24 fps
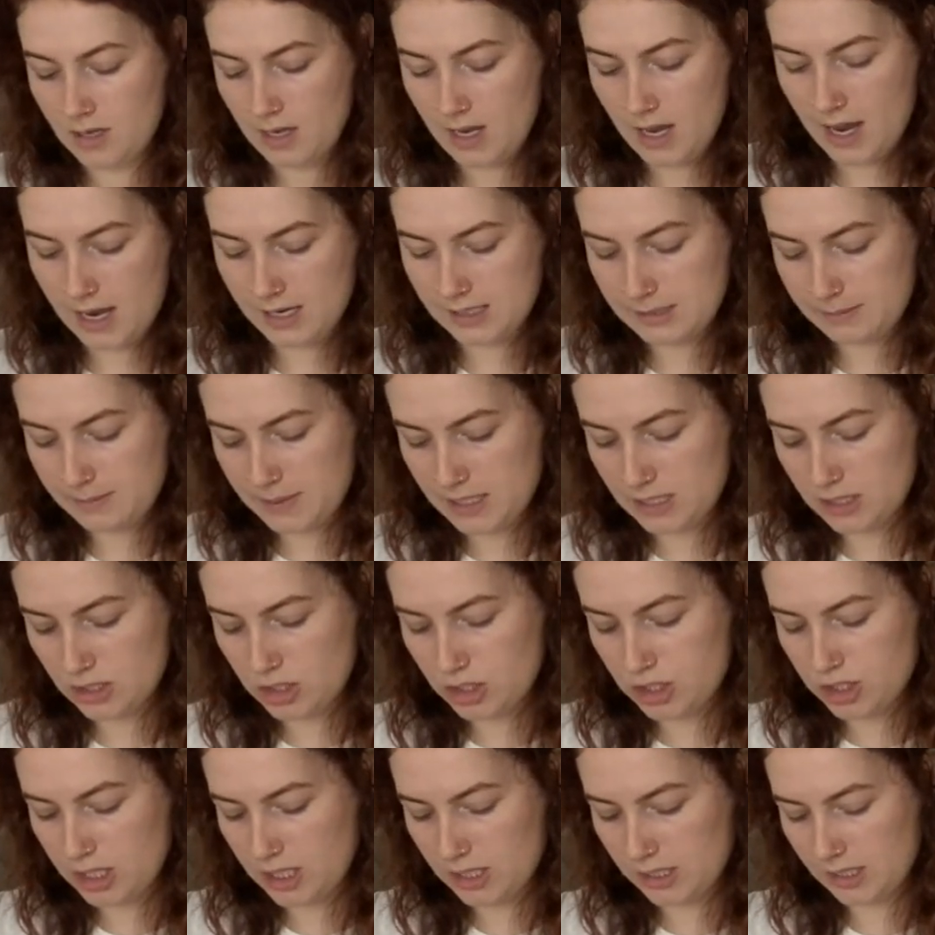has been
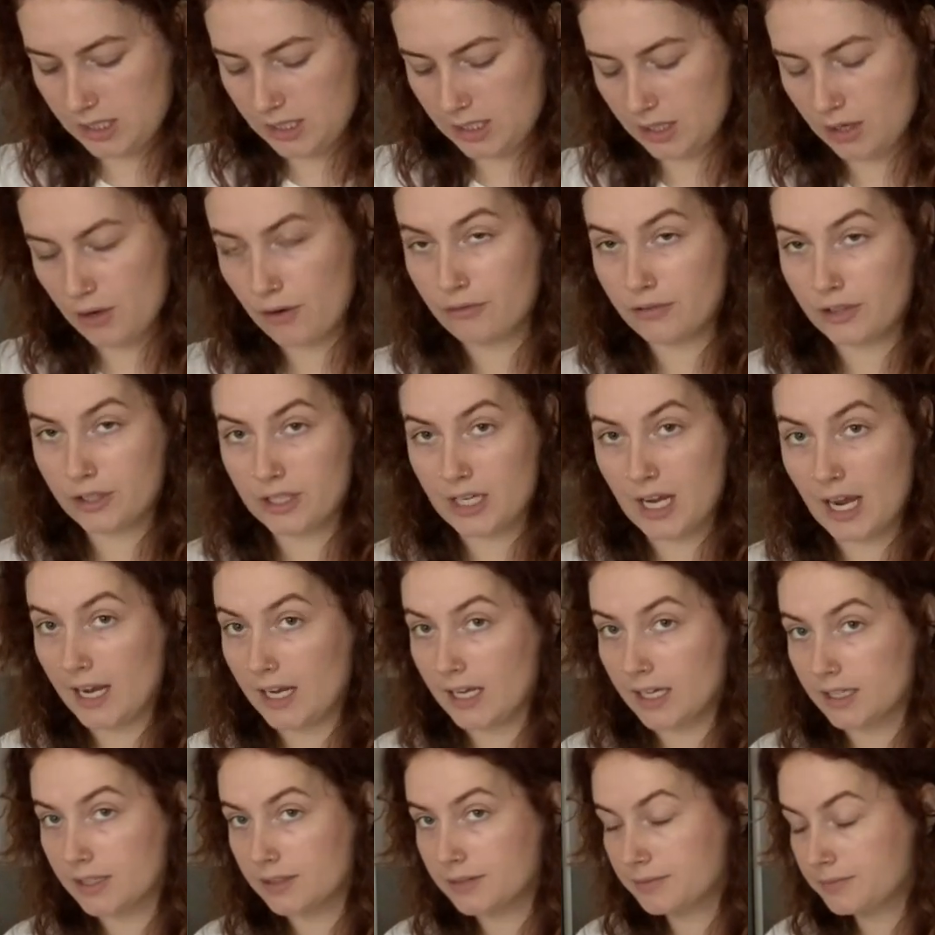chilling
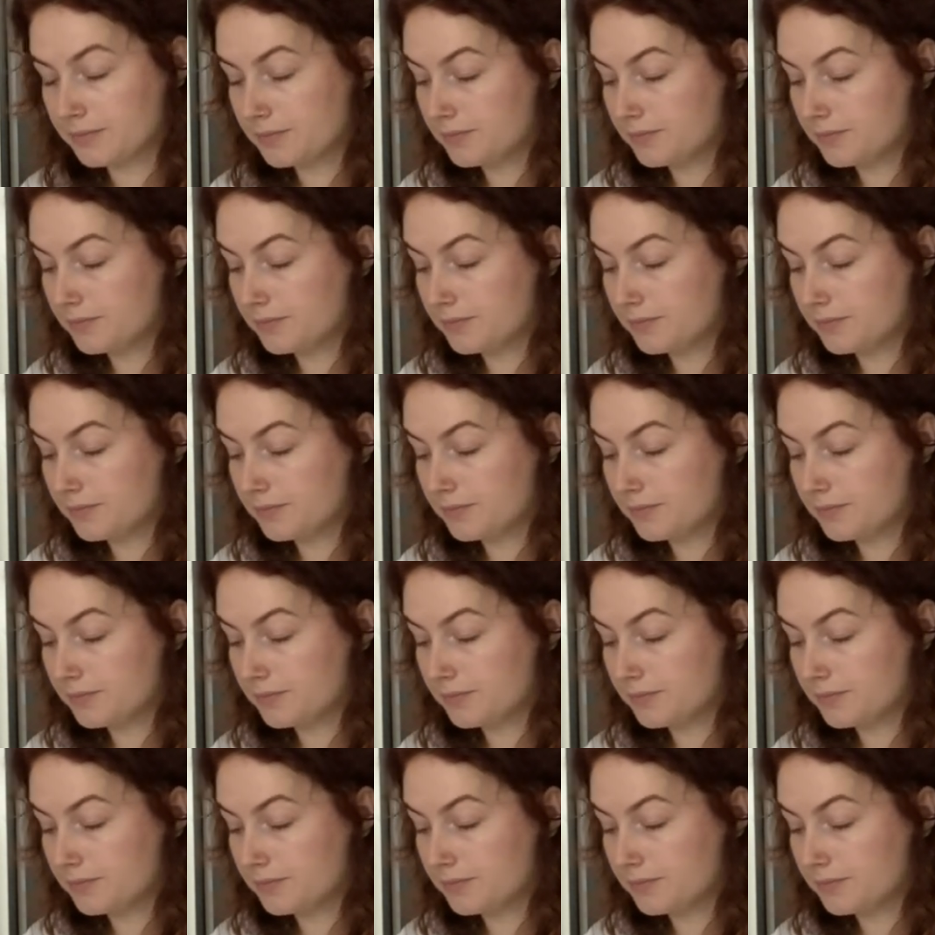overnight.